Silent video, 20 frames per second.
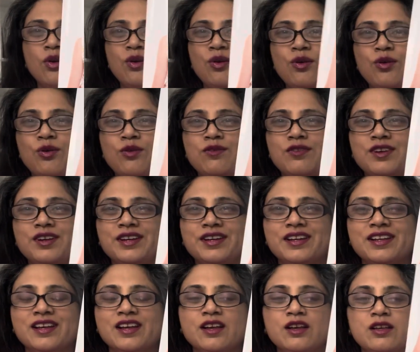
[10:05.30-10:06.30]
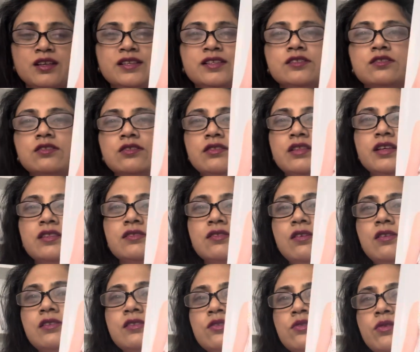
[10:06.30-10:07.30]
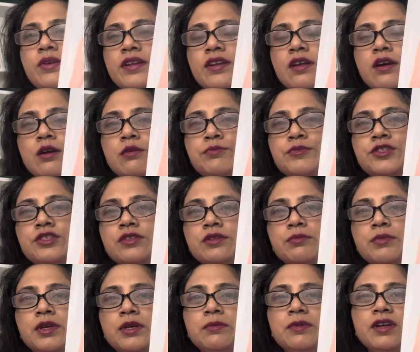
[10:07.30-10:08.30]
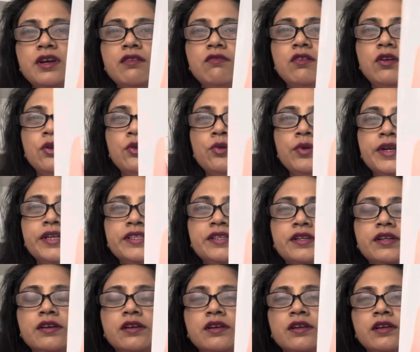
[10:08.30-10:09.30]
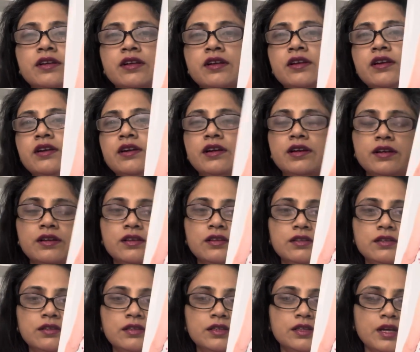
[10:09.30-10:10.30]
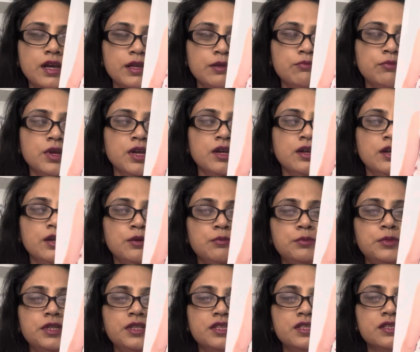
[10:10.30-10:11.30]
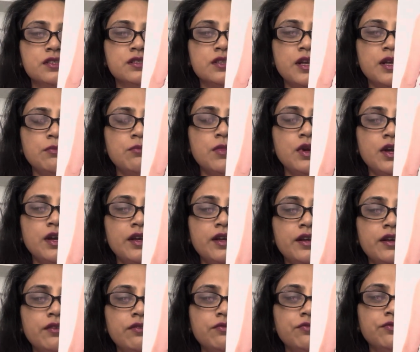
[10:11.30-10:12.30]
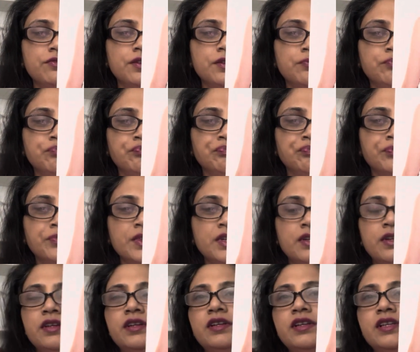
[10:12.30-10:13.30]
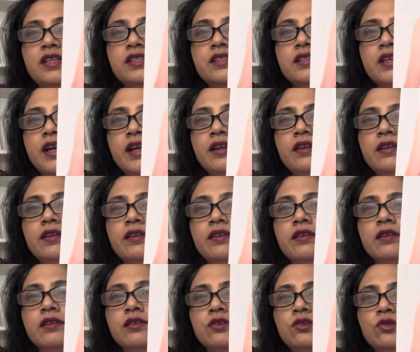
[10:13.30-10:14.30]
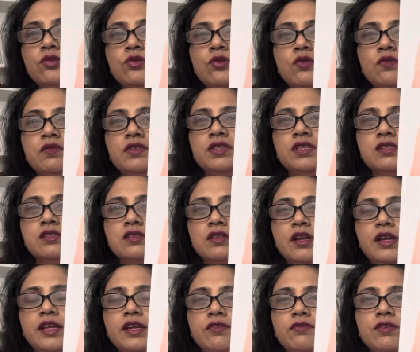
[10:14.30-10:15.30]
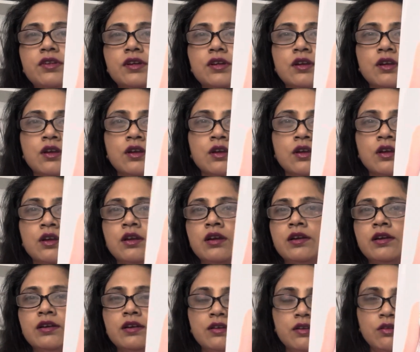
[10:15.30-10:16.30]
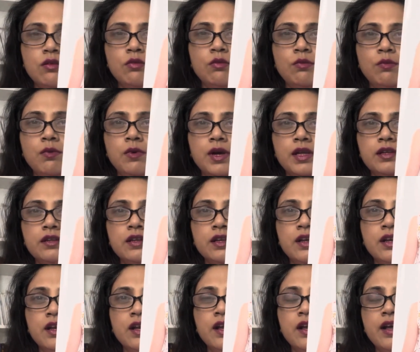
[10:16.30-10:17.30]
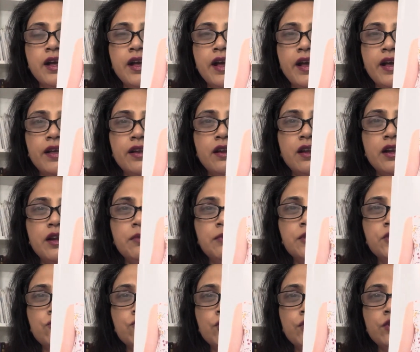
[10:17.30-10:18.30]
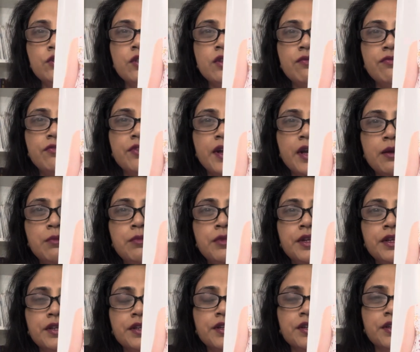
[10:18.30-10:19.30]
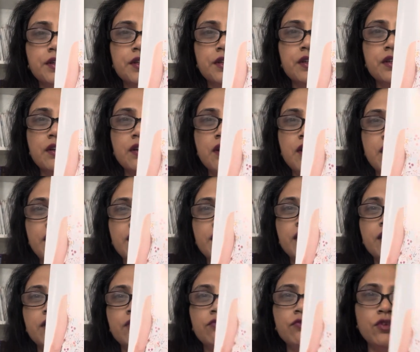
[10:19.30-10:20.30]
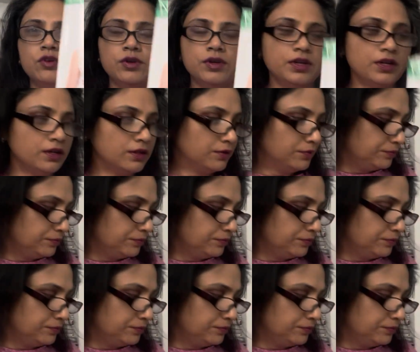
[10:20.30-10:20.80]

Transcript: over it. So that's also an option. Maybe I will do it another time. This time I have decided to go with the sleeved one. And let me show you the fabric I have for it.